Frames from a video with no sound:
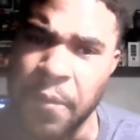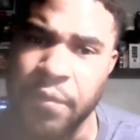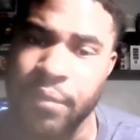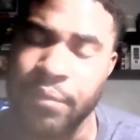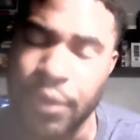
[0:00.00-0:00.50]

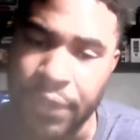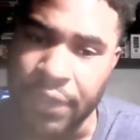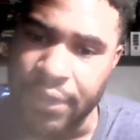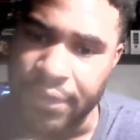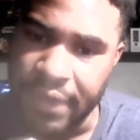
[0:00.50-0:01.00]
remotely
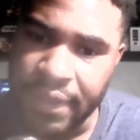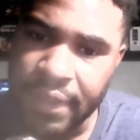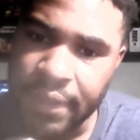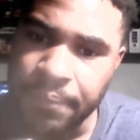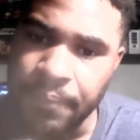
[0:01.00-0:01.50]

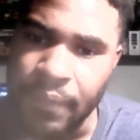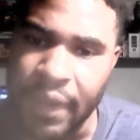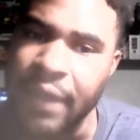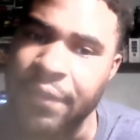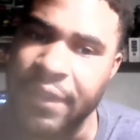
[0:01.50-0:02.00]
unique,
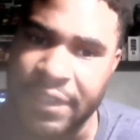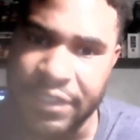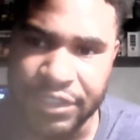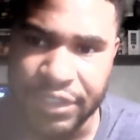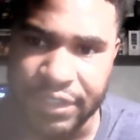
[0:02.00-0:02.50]
I think
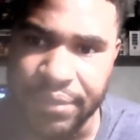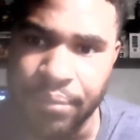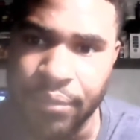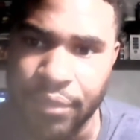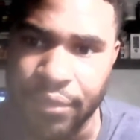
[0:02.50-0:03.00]
it's just
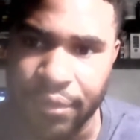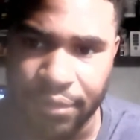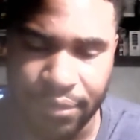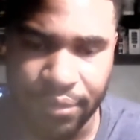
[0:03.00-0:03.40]
more